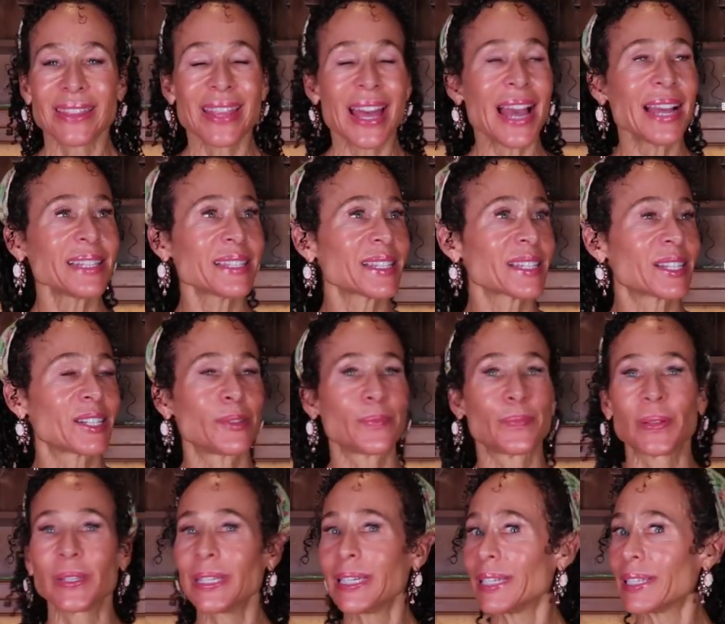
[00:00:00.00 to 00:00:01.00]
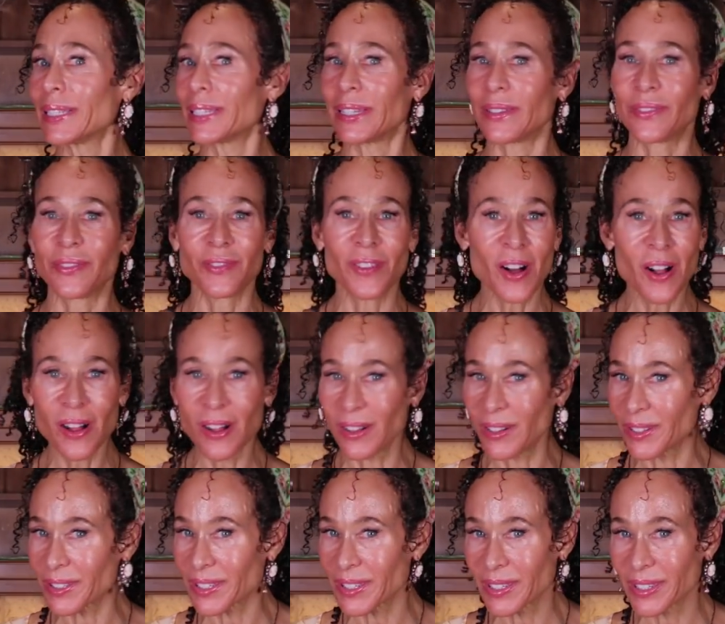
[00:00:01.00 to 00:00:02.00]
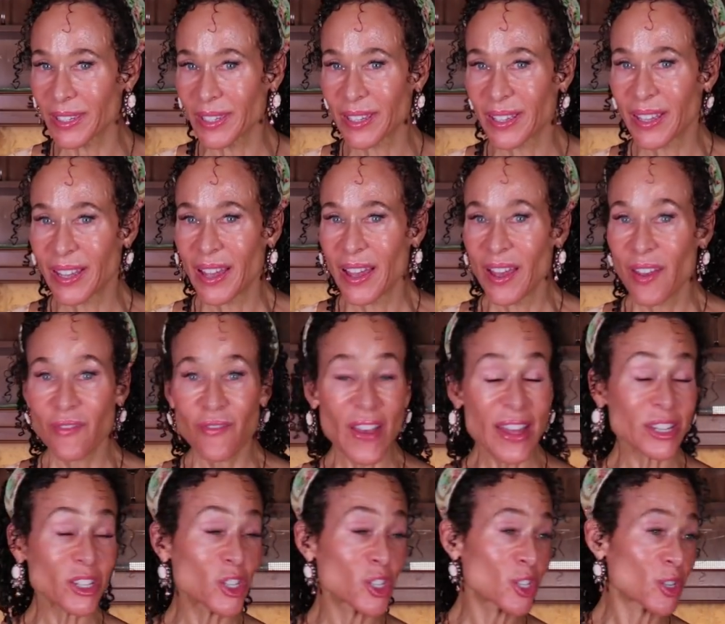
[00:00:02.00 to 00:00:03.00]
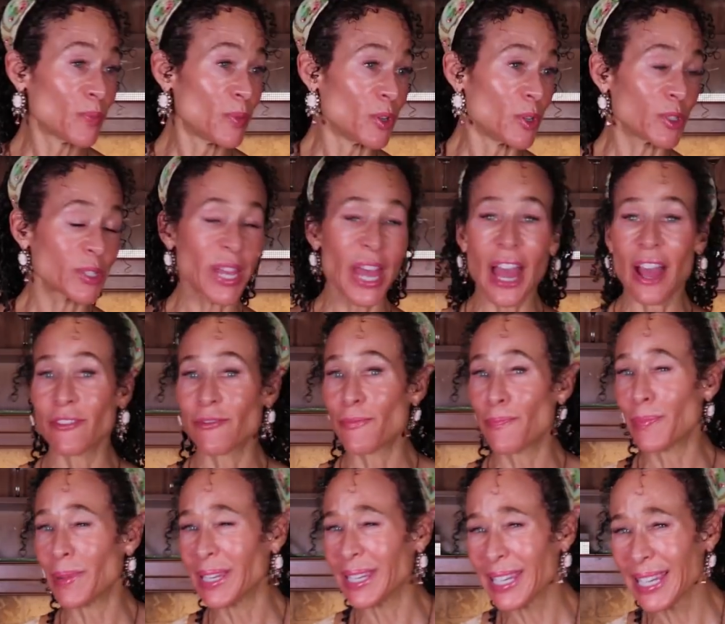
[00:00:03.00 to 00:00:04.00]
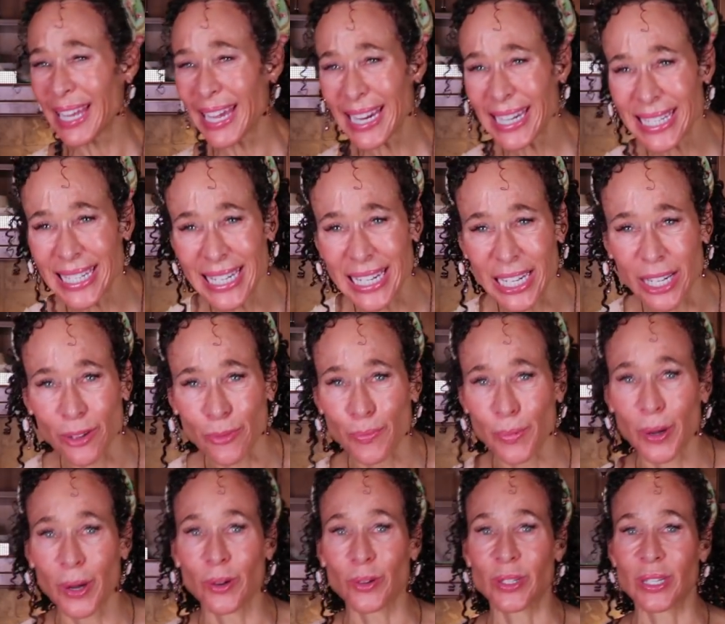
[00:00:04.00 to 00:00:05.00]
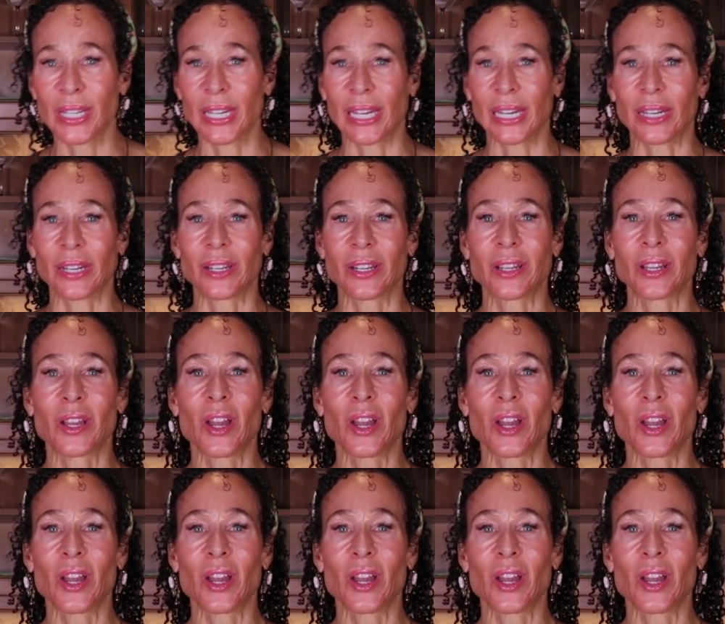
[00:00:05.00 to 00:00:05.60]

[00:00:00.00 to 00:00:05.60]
That's completely false. Vegetables have plenty of protein.